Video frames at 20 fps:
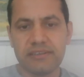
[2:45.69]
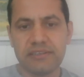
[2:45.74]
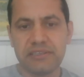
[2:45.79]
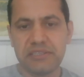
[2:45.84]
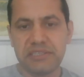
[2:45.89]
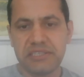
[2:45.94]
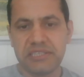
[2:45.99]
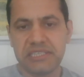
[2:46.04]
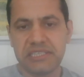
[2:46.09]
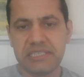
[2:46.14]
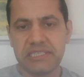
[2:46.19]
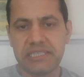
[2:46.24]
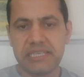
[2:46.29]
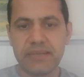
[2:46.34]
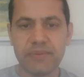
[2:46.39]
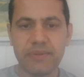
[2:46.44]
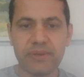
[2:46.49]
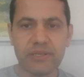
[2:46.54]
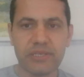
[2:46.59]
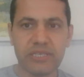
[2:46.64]

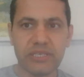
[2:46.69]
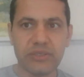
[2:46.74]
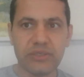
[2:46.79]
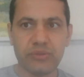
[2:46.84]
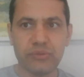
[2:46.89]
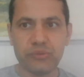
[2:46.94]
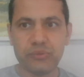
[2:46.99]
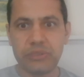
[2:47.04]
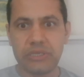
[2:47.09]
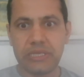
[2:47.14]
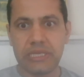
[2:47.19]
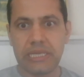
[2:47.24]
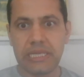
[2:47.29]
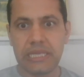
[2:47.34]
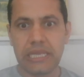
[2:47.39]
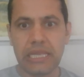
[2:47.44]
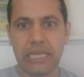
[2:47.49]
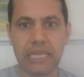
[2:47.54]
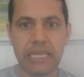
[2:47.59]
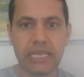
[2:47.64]
70 to
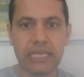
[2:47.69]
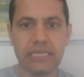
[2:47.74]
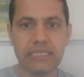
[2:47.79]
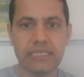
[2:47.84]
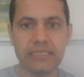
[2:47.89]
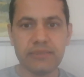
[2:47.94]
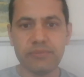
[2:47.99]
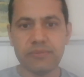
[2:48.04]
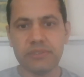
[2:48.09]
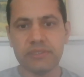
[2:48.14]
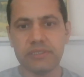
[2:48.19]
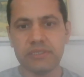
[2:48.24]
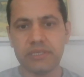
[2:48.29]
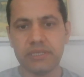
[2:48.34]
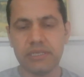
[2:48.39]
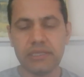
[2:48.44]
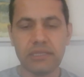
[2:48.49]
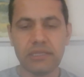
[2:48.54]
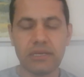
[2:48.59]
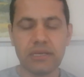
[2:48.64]

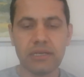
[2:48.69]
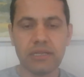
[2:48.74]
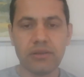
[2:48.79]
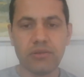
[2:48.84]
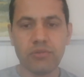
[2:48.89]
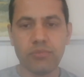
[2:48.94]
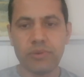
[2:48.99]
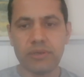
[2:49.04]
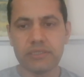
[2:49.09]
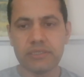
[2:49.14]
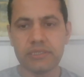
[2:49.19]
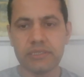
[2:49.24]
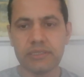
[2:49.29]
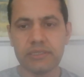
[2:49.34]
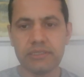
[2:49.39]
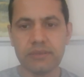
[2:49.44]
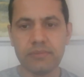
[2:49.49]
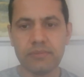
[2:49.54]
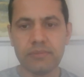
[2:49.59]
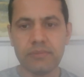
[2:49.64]
80% that I will pass the
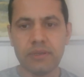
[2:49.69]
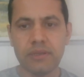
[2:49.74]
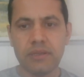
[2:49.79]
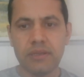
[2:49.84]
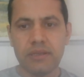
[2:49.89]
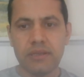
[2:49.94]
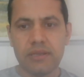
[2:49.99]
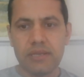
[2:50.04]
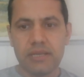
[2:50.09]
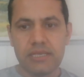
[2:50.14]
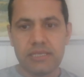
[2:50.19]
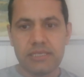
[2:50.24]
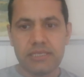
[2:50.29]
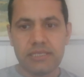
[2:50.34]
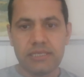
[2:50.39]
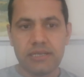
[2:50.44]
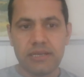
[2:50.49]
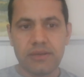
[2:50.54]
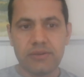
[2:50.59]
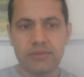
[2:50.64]
exam.
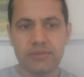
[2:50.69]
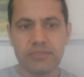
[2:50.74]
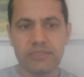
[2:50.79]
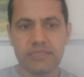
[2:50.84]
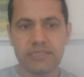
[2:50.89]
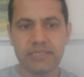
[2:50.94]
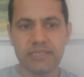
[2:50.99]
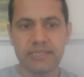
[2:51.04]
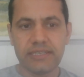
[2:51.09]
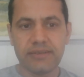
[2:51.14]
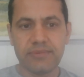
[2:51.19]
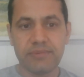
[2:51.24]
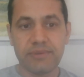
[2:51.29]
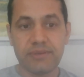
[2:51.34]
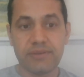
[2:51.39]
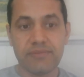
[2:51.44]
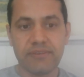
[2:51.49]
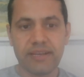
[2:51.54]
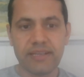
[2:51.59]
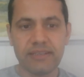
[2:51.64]
Still, I was scared,
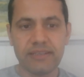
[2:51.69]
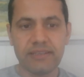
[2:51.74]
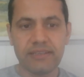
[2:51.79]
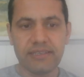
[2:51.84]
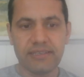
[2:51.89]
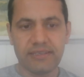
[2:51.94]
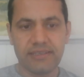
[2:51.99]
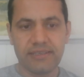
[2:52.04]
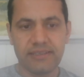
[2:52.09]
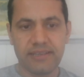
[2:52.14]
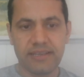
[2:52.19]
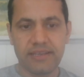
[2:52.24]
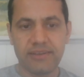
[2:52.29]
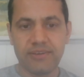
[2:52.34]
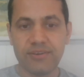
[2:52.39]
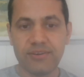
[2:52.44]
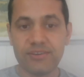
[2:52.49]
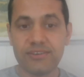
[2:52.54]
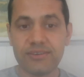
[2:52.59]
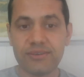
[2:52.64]
but finally, I
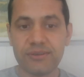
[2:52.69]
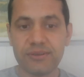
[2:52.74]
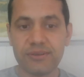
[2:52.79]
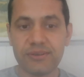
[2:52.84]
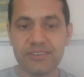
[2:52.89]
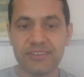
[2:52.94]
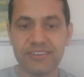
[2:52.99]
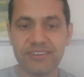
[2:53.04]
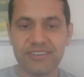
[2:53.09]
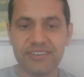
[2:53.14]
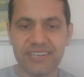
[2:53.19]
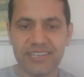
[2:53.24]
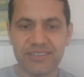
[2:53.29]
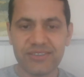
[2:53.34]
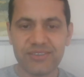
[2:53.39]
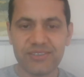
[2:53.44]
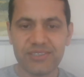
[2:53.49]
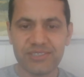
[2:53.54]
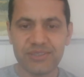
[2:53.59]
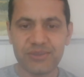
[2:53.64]
got a
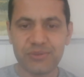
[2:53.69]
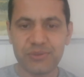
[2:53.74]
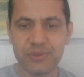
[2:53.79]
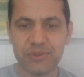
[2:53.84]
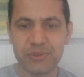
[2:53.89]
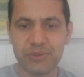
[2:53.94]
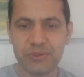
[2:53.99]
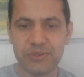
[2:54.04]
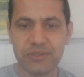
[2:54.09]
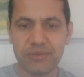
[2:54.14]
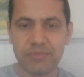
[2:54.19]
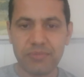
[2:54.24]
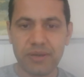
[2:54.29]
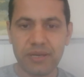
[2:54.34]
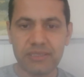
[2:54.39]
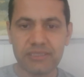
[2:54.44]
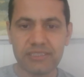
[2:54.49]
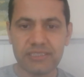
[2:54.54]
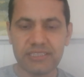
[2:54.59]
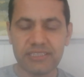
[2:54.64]
congratulation window with a
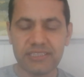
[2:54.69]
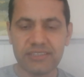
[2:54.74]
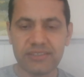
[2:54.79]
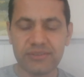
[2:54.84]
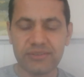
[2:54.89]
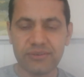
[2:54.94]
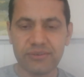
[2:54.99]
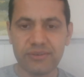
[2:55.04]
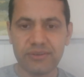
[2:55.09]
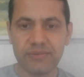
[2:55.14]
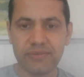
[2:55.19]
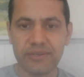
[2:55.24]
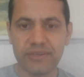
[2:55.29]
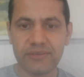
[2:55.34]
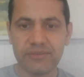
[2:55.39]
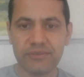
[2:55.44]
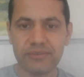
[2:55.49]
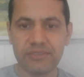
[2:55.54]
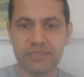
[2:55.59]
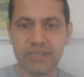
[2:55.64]
passing score of
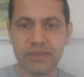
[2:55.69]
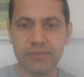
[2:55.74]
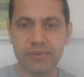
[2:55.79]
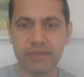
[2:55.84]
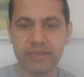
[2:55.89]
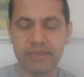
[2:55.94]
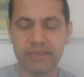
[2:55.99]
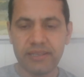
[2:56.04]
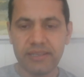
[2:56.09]
807.